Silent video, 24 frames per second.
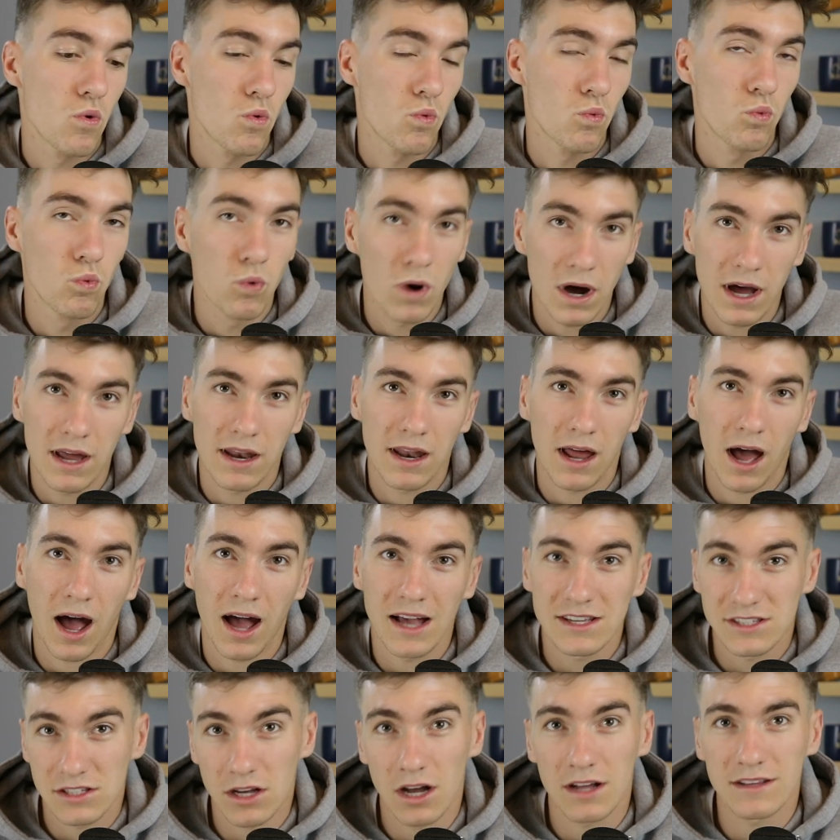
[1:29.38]
What
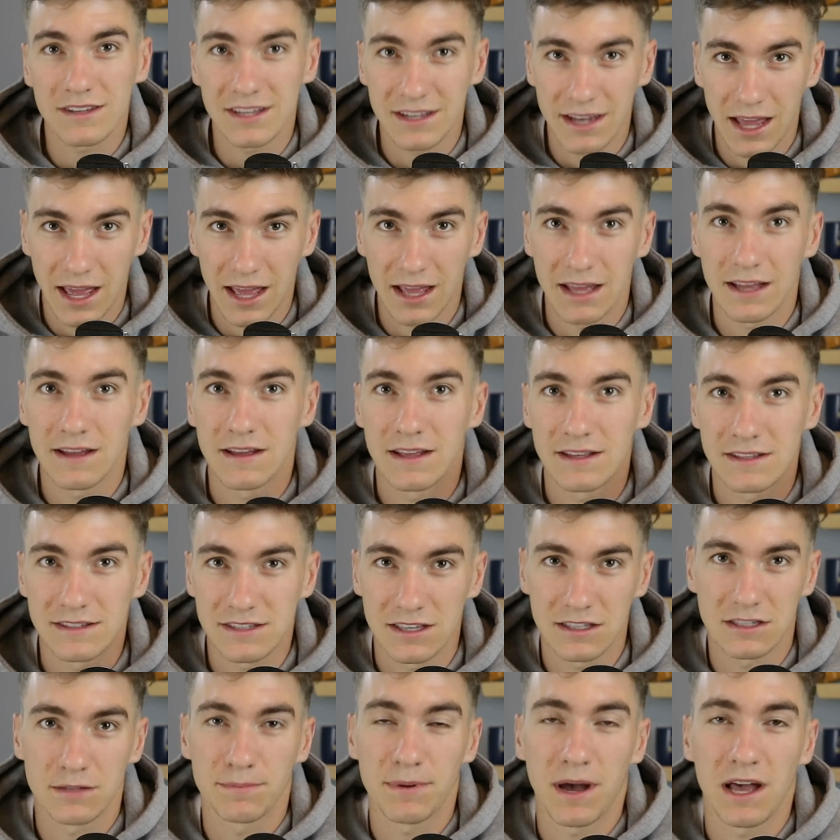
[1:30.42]
I saw today in
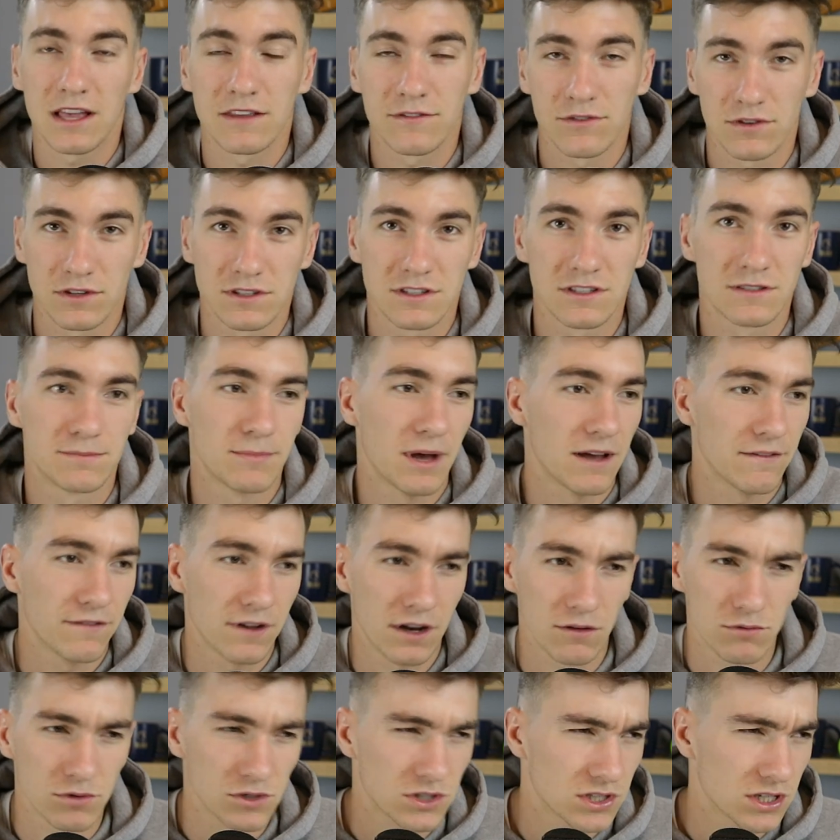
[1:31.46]
Tsitsipas versus
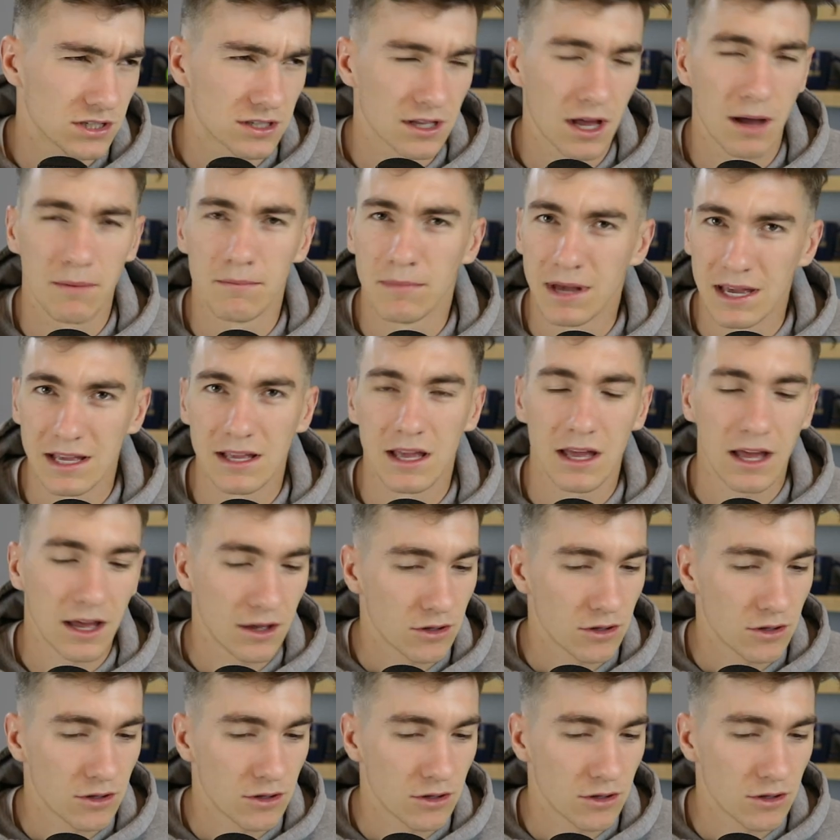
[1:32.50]
Medvedev was just amazing.